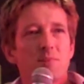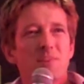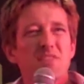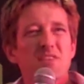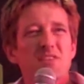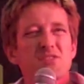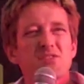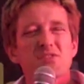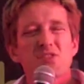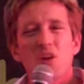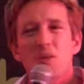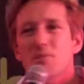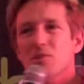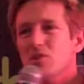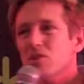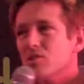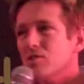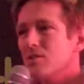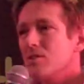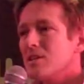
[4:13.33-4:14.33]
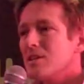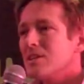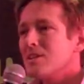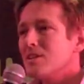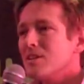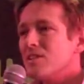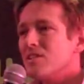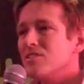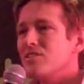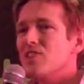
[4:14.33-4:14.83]
But there's so much
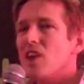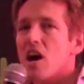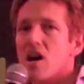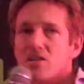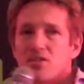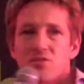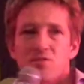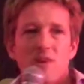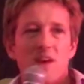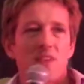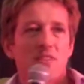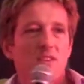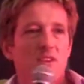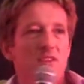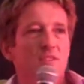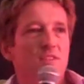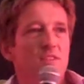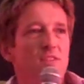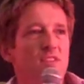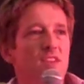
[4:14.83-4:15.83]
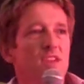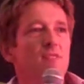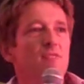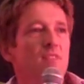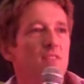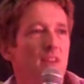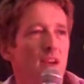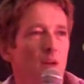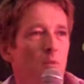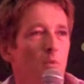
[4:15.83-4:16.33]
data out there, if you think of
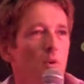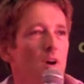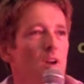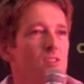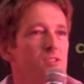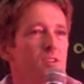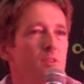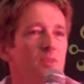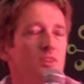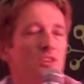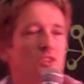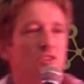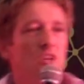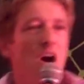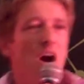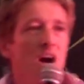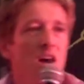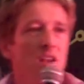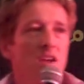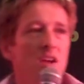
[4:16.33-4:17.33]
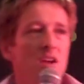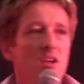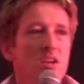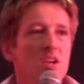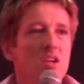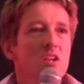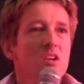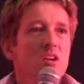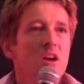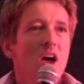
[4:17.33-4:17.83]
it that way, so much data,
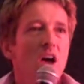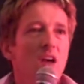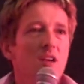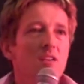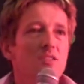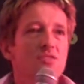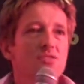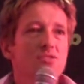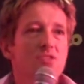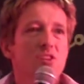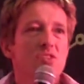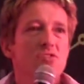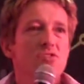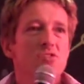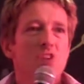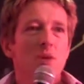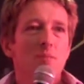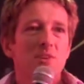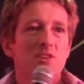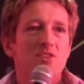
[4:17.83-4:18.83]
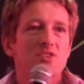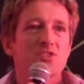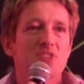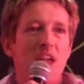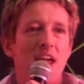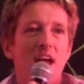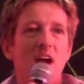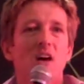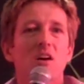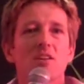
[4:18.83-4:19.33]
uh, so much
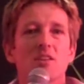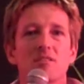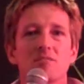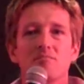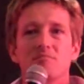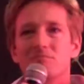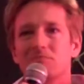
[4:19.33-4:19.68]
sound and